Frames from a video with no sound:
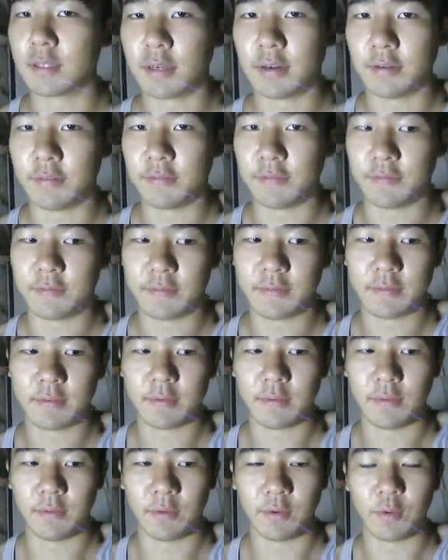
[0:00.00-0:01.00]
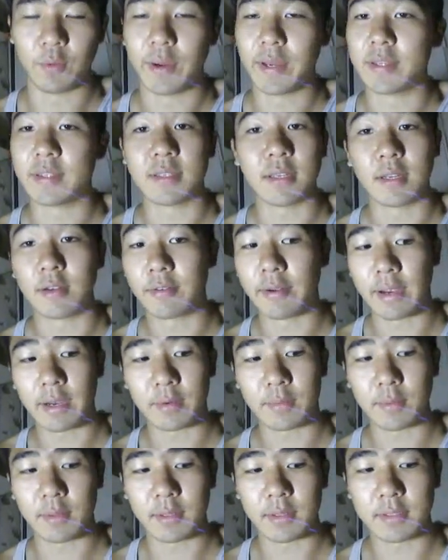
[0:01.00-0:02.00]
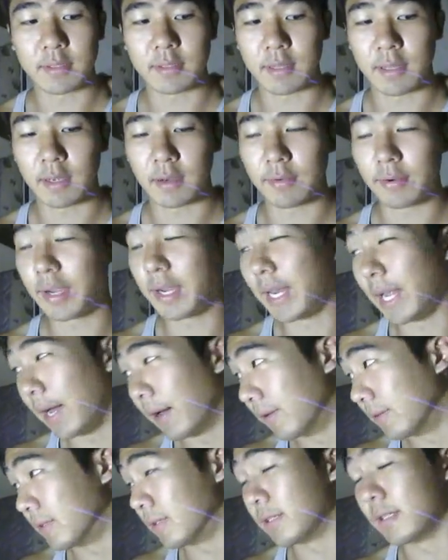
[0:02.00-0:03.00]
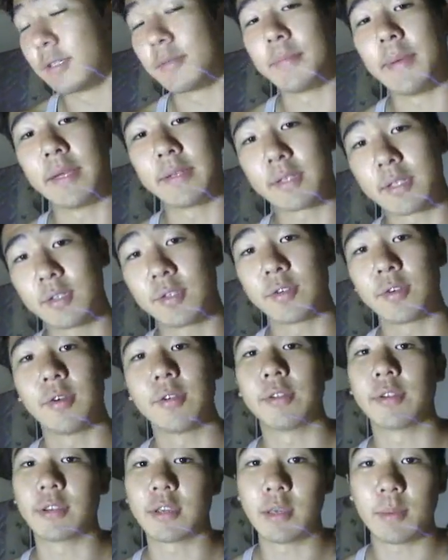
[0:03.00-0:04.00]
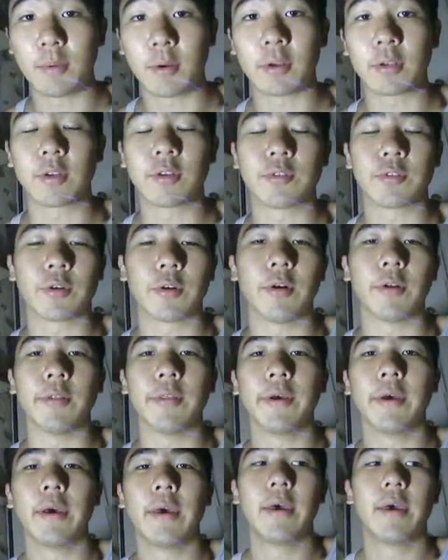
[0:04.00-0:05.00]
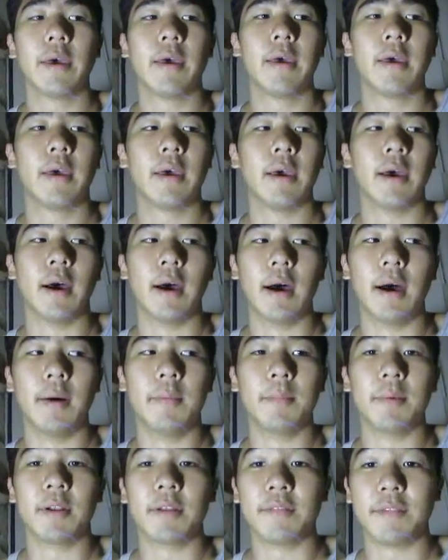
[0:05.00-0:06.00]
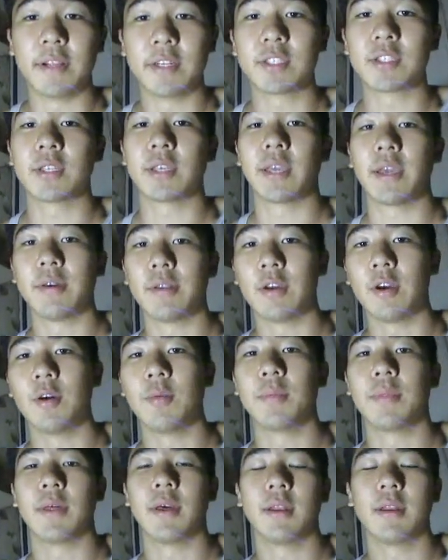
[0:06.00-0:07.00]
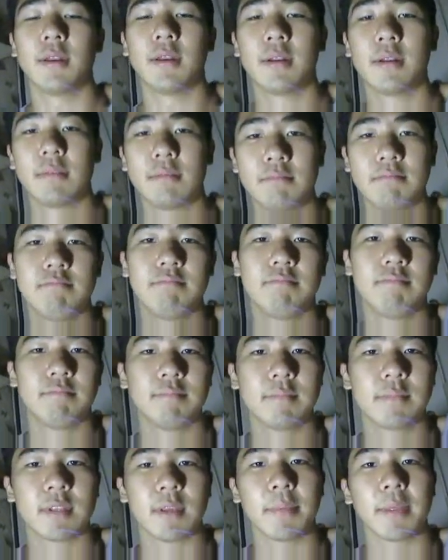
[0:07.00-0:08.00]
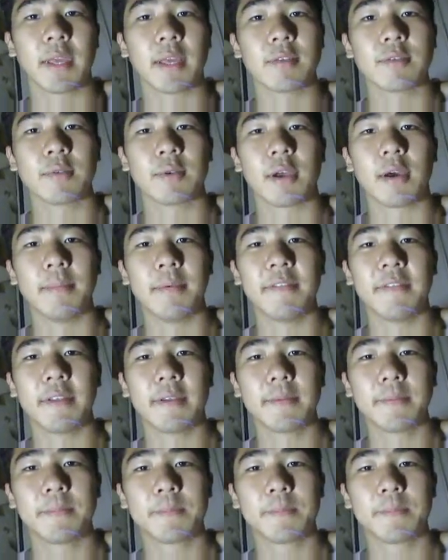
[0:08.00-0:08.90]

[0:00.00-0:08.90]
of new ways to interact with this thing. Right now, it's just mouse controlled and keyboard controlled, um, but eventually, I'd hope that something else will come of it.